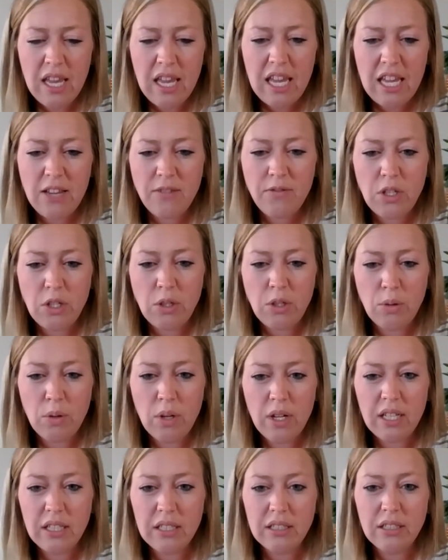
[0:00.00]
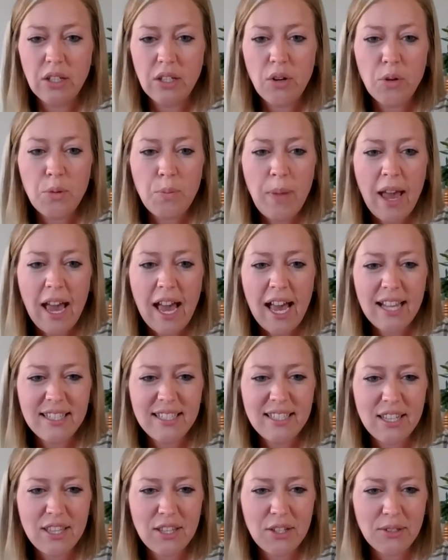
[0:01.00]
If you load past
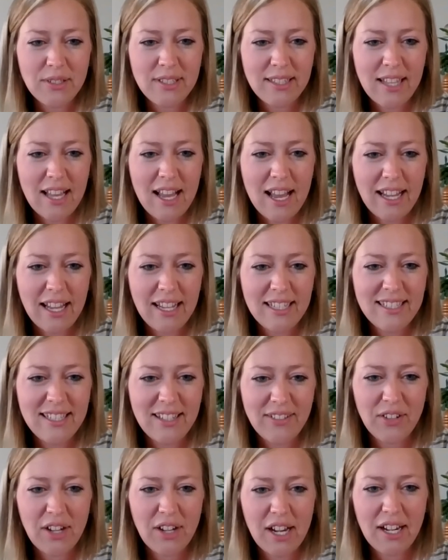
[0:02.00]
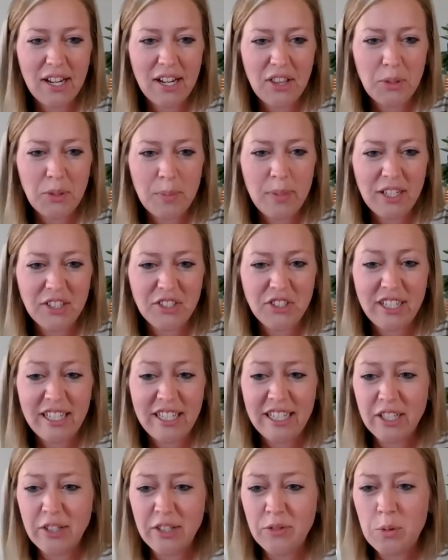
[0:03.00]
those lines, I've got another picture
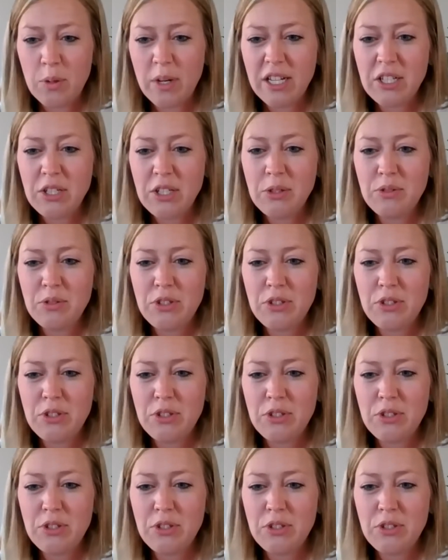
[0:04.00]
here of what you